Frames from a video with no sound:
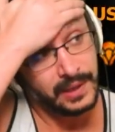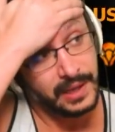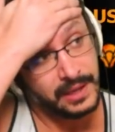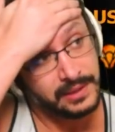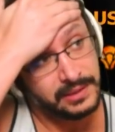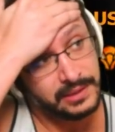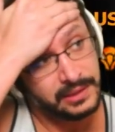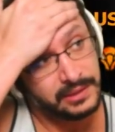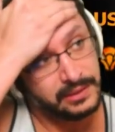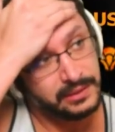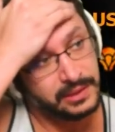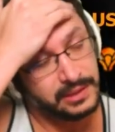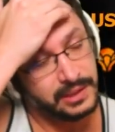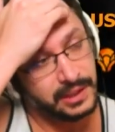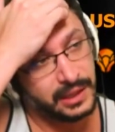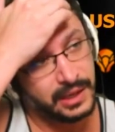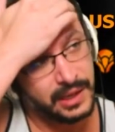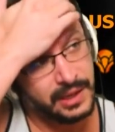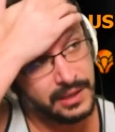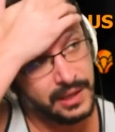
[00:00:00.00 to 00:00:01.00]
It's just
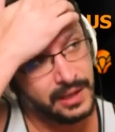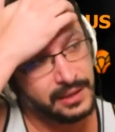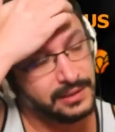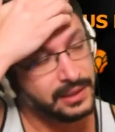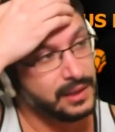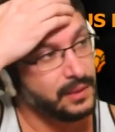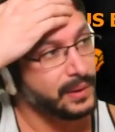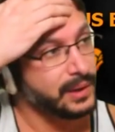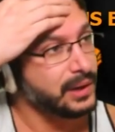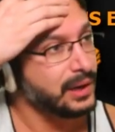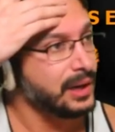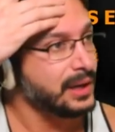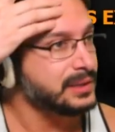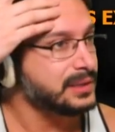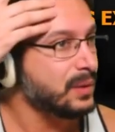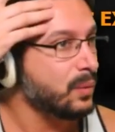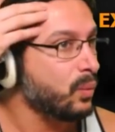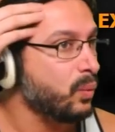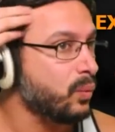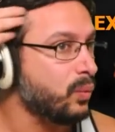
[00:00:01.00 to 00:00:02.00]
like a
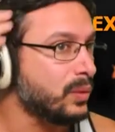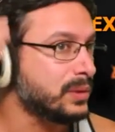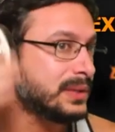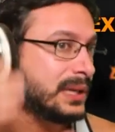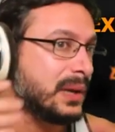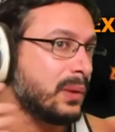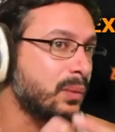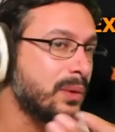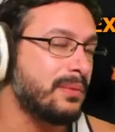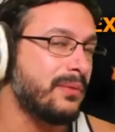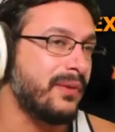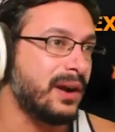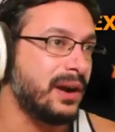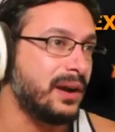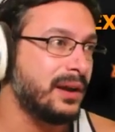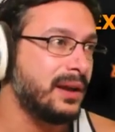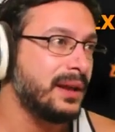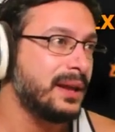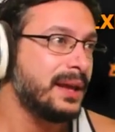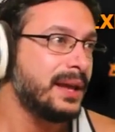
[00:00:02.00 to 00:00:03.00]
whip of
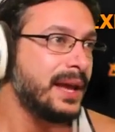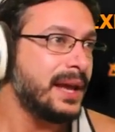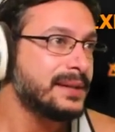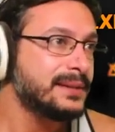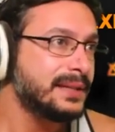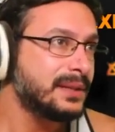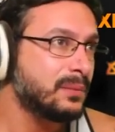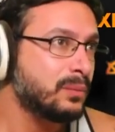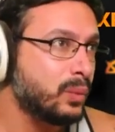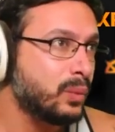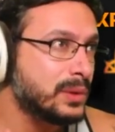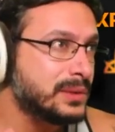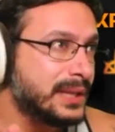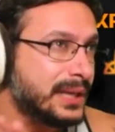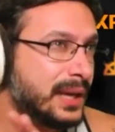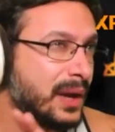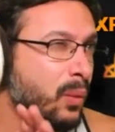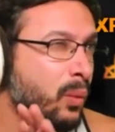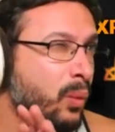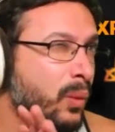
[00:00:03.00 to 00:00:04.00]
it's
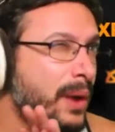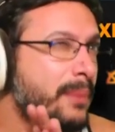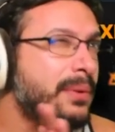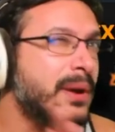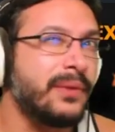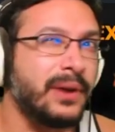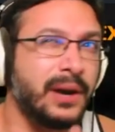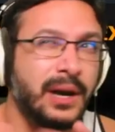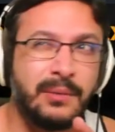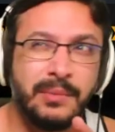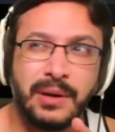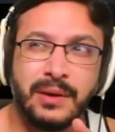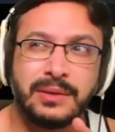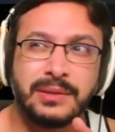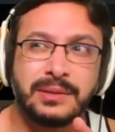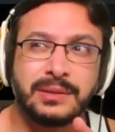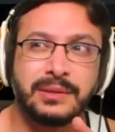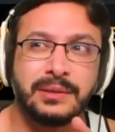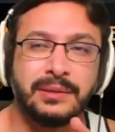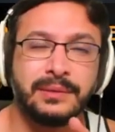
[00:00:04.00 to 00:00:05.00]
like a whip of
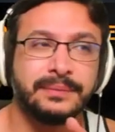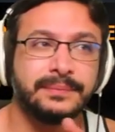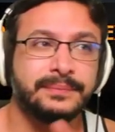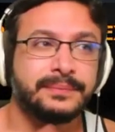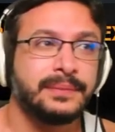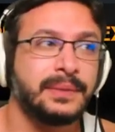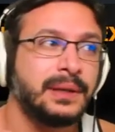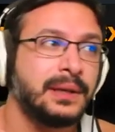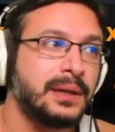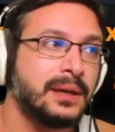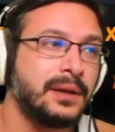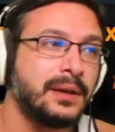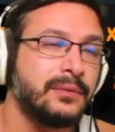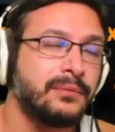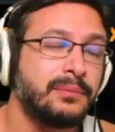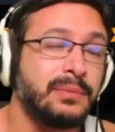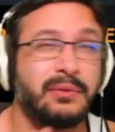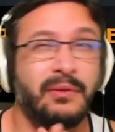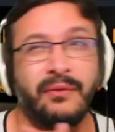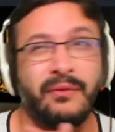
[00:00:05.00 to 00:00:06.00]
Erebos
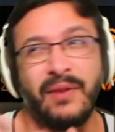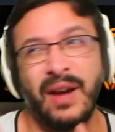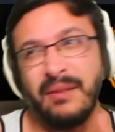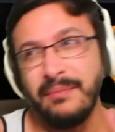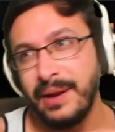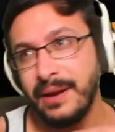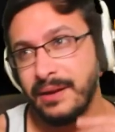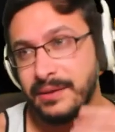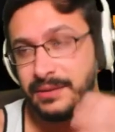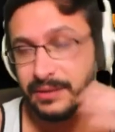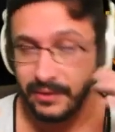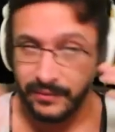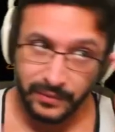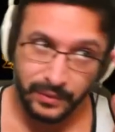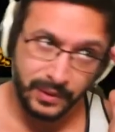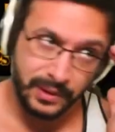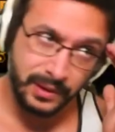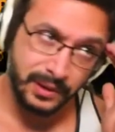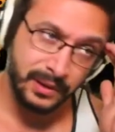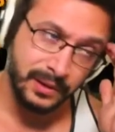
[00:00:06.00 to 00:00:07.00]
for 5 mana instead of
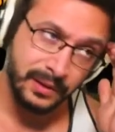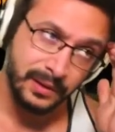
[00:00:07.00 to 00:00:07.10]
4.